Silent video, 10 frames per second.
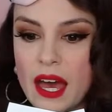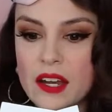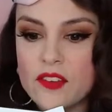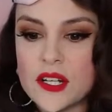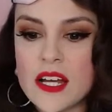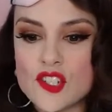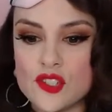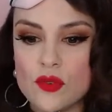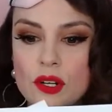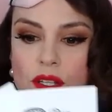And if you're not
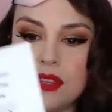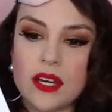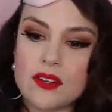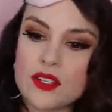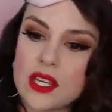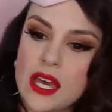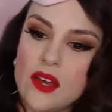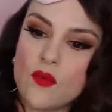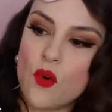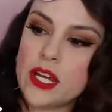sure, there is
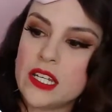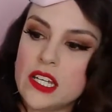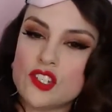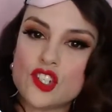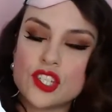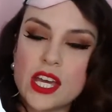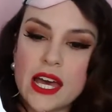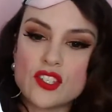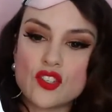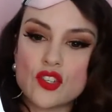a 1-inch
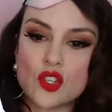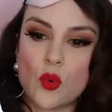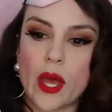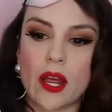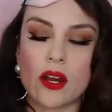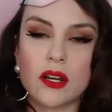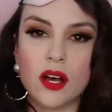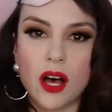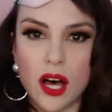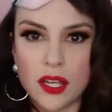test square
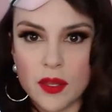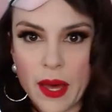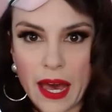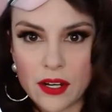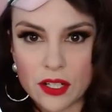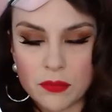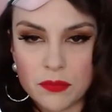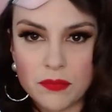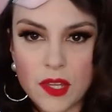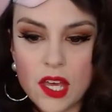on the pattern
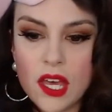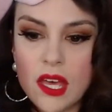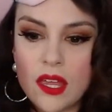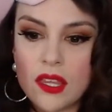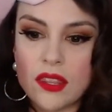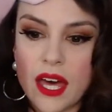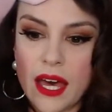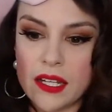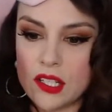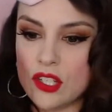
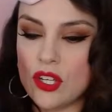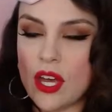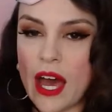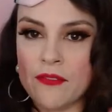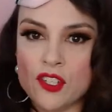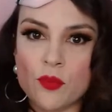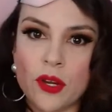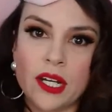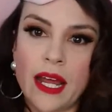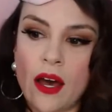that after you
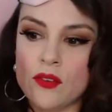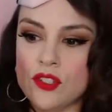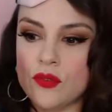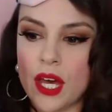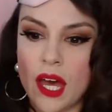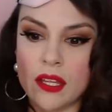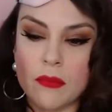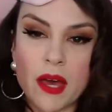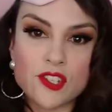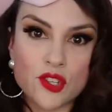print it out, you can
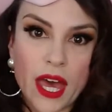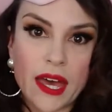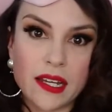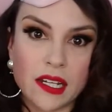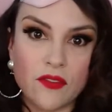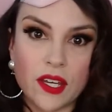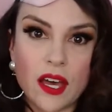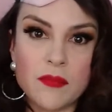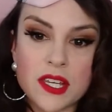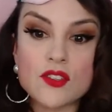measure that. And if it
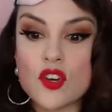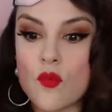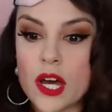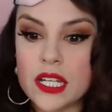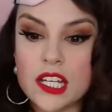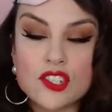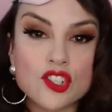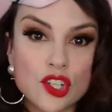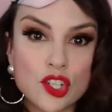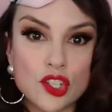comes out to 1
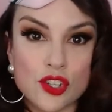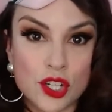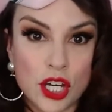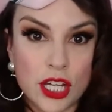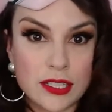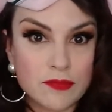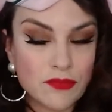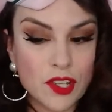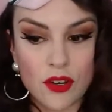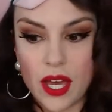inch, you're good.
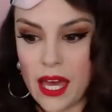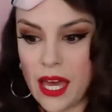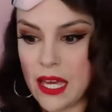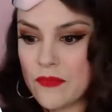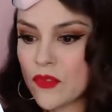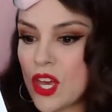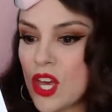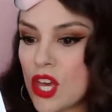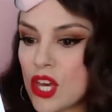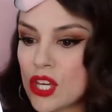Okay.
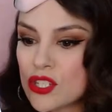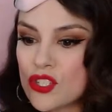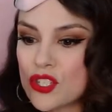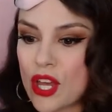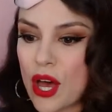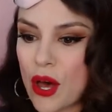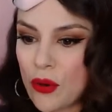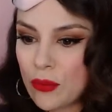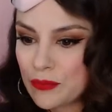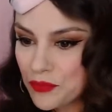
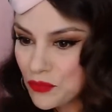So